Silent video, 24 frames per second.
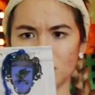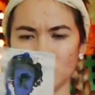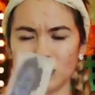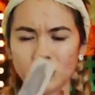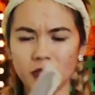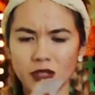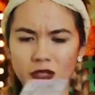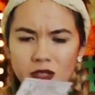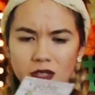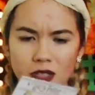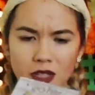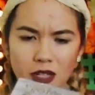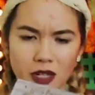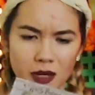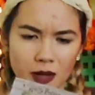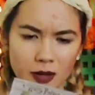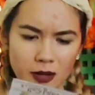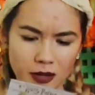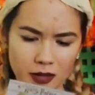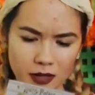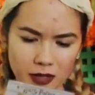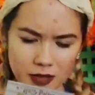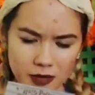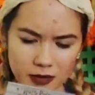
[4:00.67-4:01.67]
What,
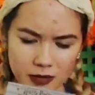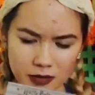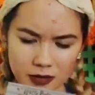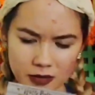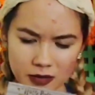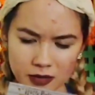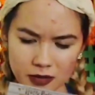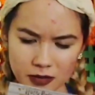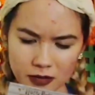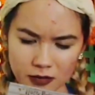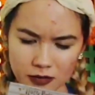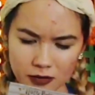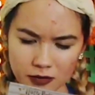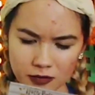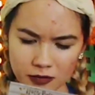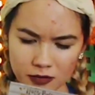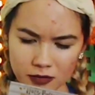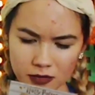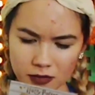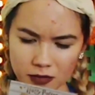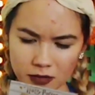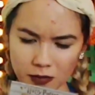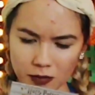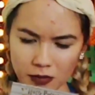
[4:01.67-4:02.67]
I
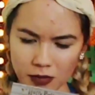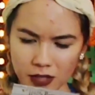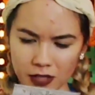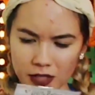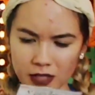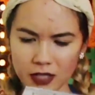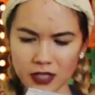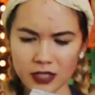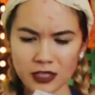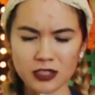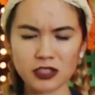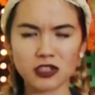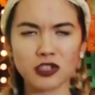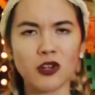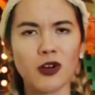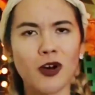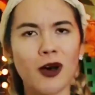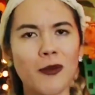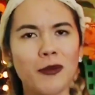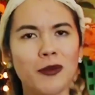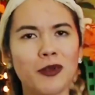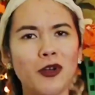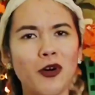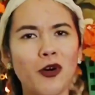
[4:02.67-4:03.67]
don't know what it is, so
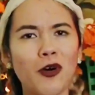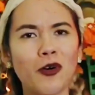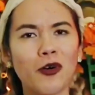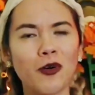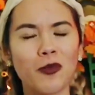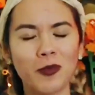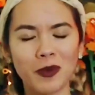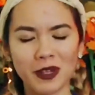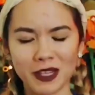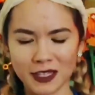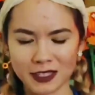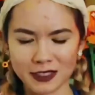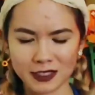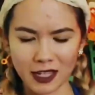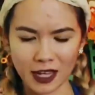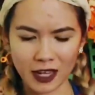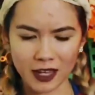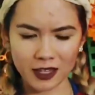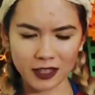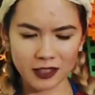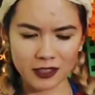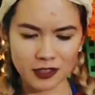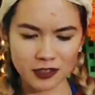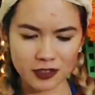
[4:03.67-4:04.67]
I'm gonna open
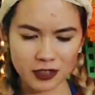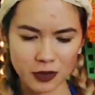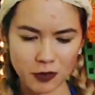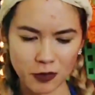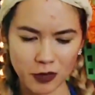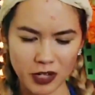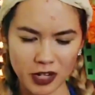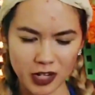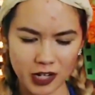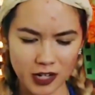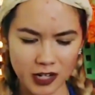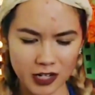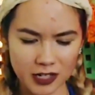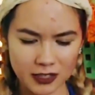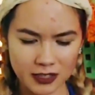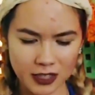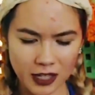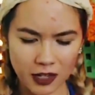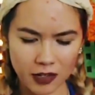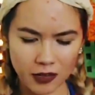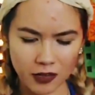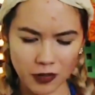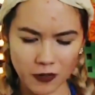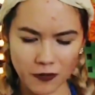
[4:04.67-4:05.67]
exactly to see what it is.
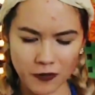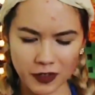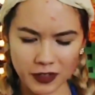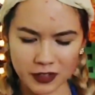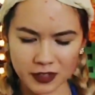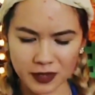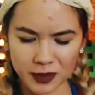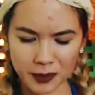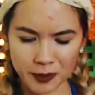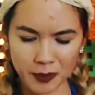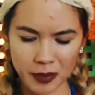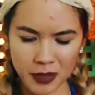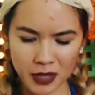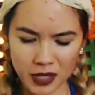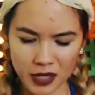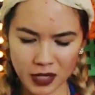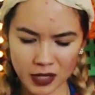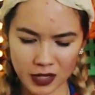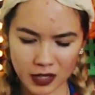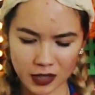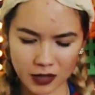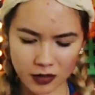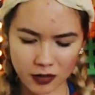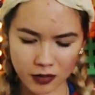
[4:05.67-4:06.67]
I don't know if it's a
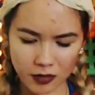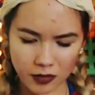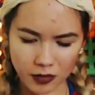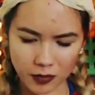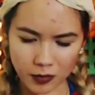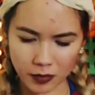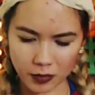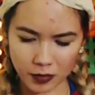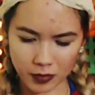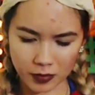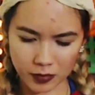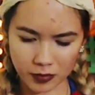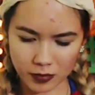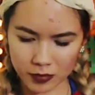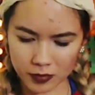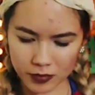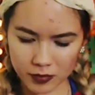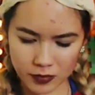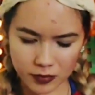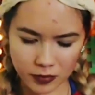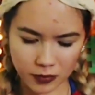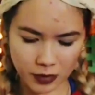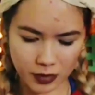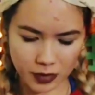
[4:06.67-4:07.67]
pen or
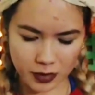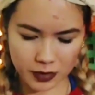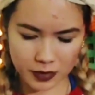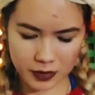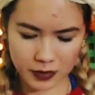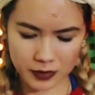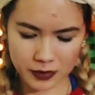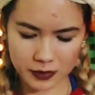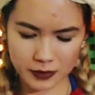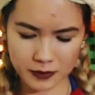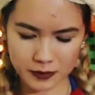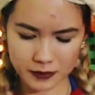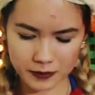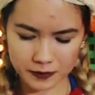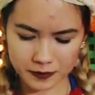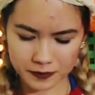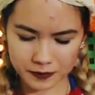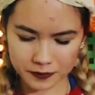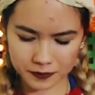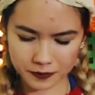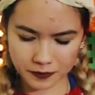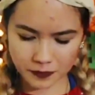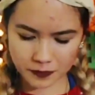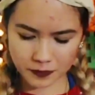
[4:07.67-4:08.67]
what.
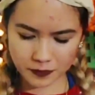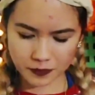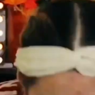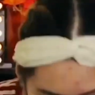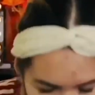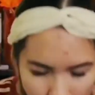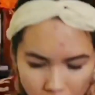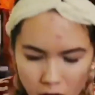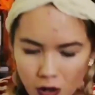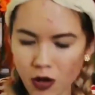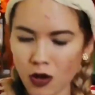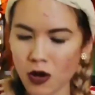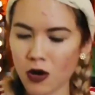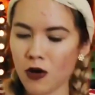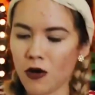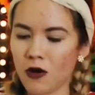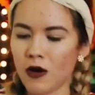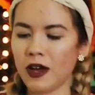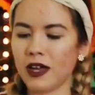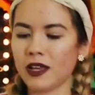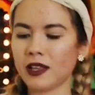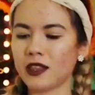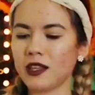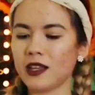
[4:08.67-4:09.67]
Oh,
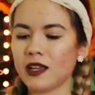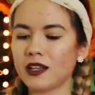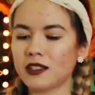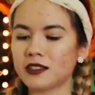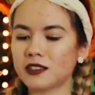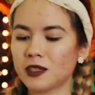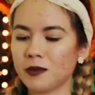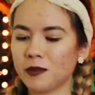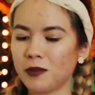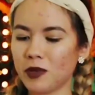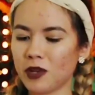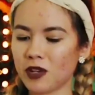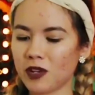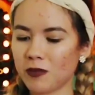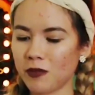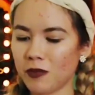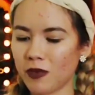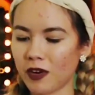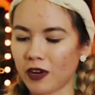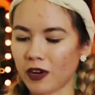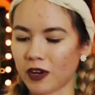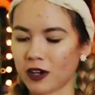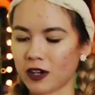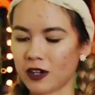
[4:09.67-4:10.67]
I think it's a
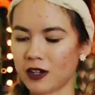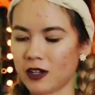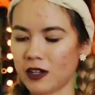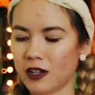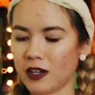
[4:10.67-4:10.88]
bookmark.